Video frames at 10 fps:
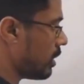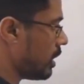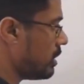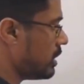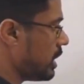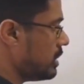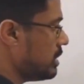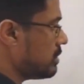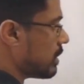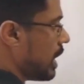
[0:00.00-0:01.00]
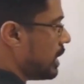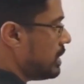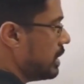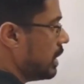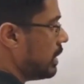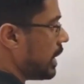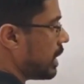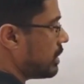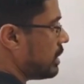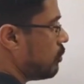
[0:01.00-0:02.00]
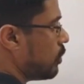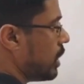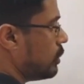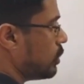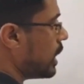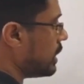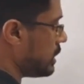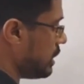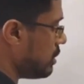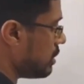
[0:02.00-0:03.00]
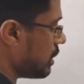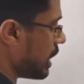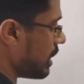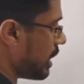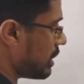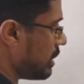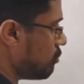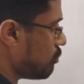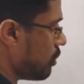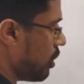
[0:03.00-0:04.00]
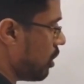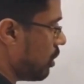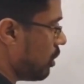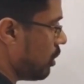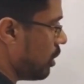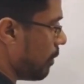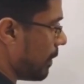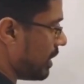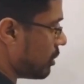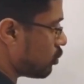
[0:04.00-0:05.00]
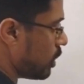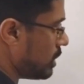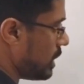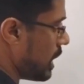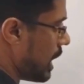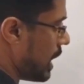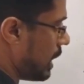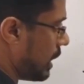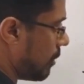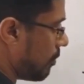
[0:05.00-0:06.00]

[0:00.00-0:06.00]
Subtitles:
And then this guy here, negative 1, you get negative 4, minus 20i.